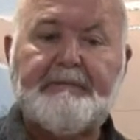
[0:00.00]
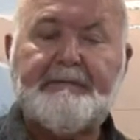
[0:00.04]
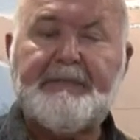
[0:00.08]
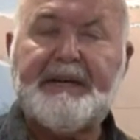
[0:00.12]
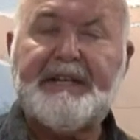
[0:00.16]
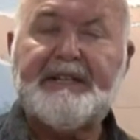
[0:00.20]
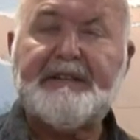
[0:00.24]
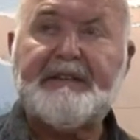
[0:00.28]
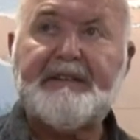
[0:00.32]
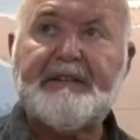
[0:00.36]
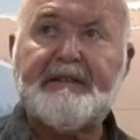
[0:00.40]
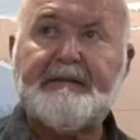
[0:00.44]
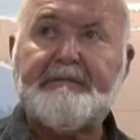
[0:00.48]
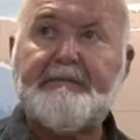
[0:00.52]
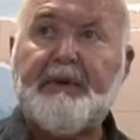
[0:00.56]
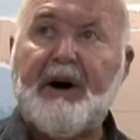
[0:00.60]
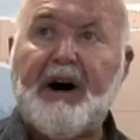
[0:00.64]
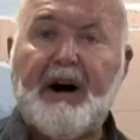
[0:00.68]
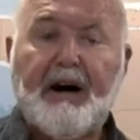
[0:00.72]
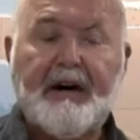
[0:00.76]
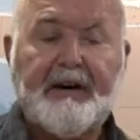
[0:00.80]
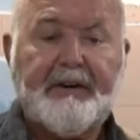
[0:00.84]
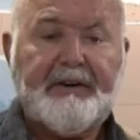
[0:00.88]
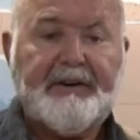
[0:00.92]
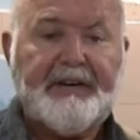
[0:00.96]
pieces of
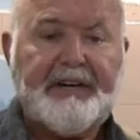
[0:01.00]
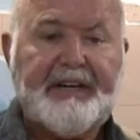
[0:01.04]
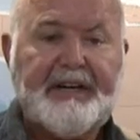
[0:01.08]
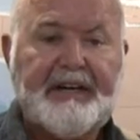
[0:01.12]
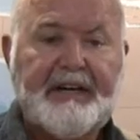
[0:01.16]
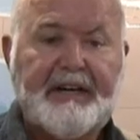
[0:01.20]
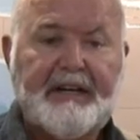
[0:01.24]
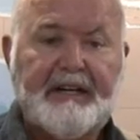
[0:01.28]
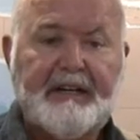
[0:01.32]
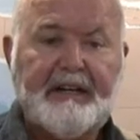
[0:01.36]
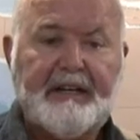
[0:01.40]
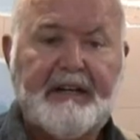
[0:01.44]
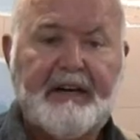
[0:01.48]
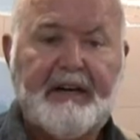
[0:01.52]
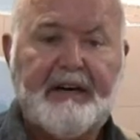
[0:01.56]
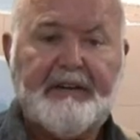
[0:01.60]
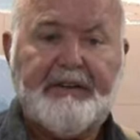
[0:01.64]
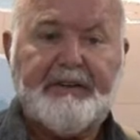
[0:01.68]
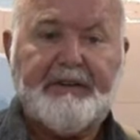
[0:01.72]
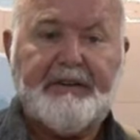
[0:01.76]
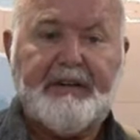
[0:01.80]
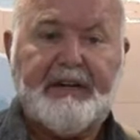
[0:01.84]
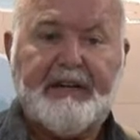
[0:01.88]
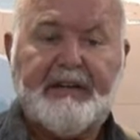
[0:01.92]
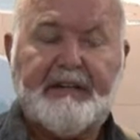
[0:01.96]
pottery and
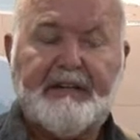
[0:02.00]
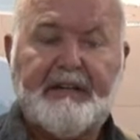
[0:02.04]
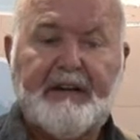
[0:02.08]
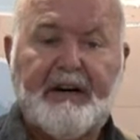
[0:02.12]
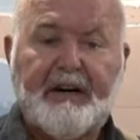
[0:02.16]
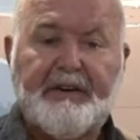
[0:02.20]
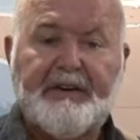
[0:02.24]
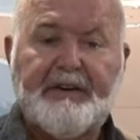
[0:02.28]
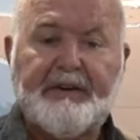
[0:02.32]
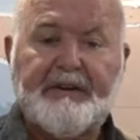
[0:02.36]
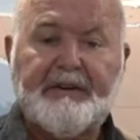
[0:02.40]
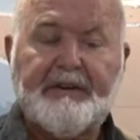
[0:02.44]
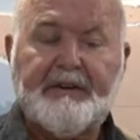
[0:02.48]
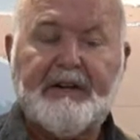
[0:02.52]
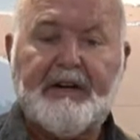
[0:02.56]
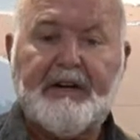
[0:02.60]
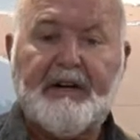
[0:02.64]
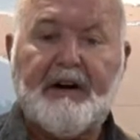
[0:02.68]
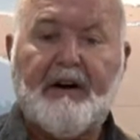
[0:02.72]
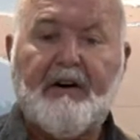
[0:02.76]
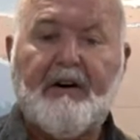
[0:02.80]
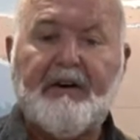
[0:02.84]
other and other uh,